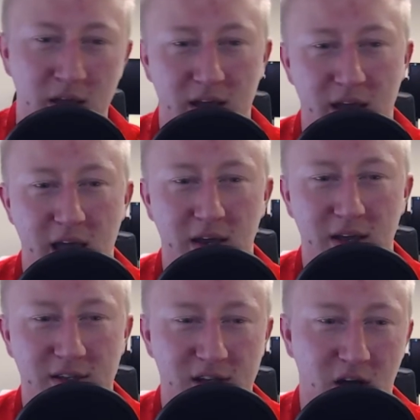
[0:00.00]
And
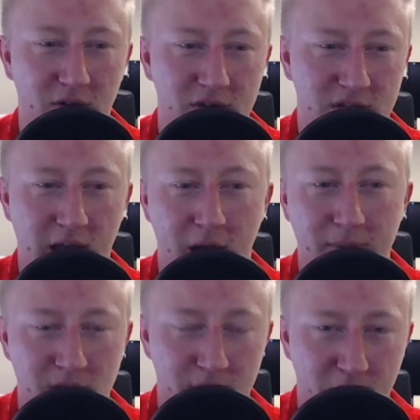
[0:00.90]
it's all just like up
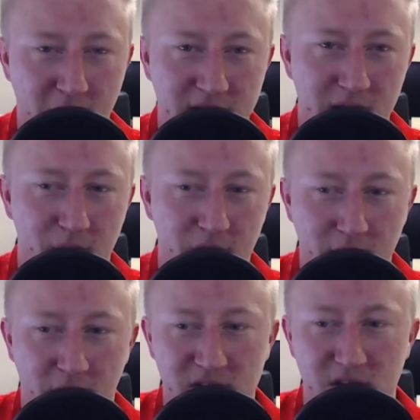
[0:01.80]
to the president what he
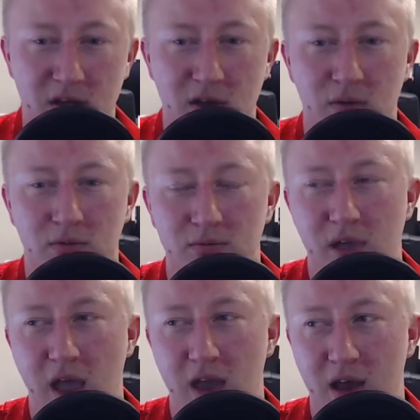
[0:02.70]
wants to do.
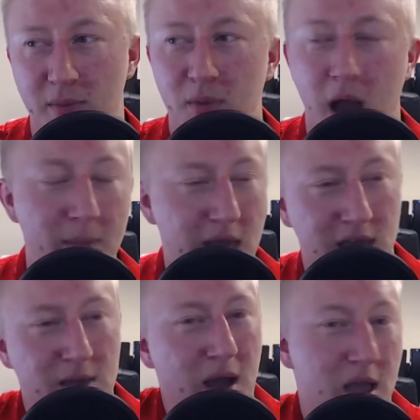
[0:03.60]
And I'm
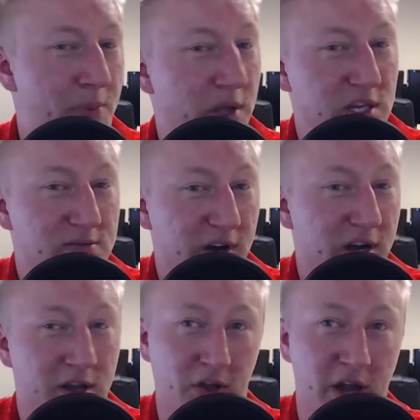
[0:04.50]
making my opinions very
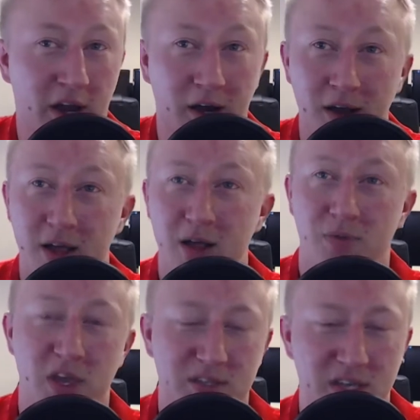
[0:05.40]
clear.
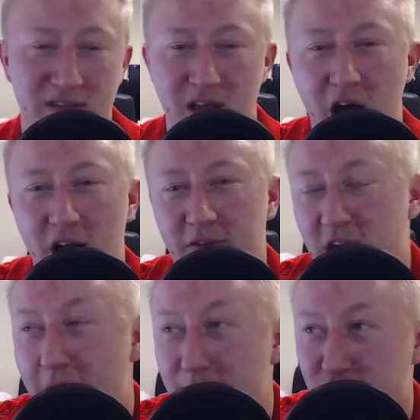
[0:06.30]
This is not of the
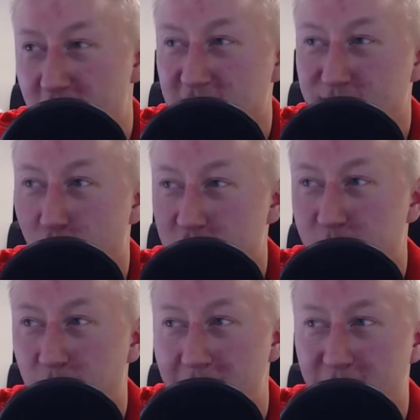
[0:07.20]
Abstract Sports
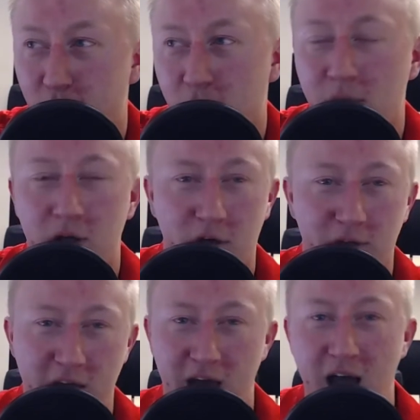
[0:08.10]
platform, although
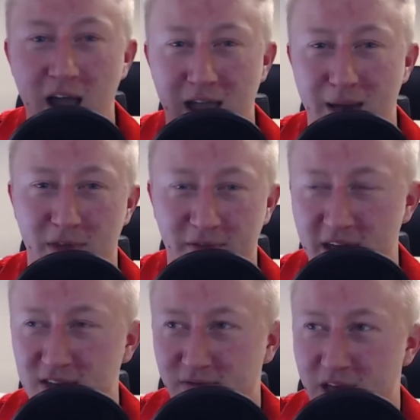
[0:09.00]
that I am the
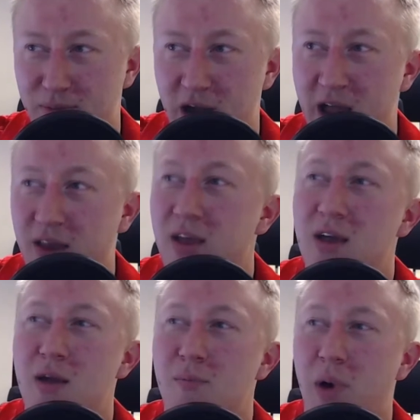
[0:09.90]
face of that brand.
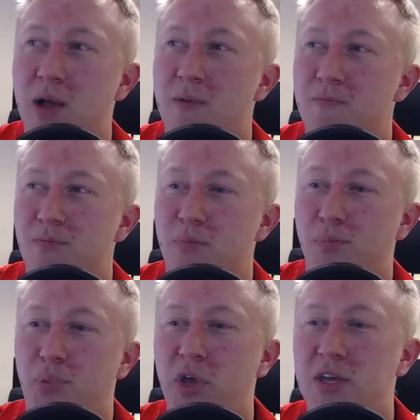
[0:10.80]
But
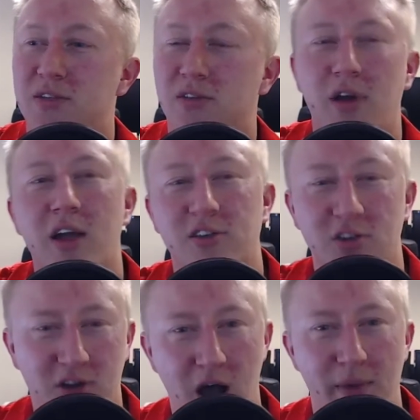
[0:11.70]
please direct your
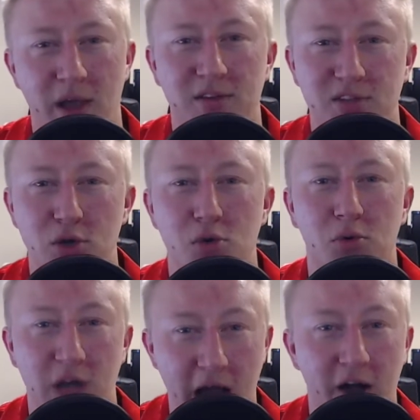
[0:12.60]
comments to
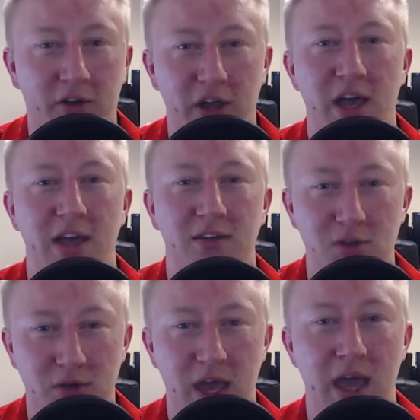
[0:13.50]
Kyle Clay
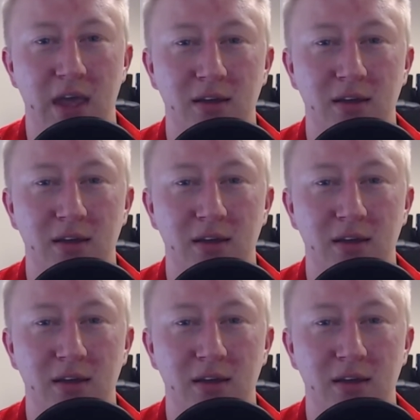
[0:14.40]
2K.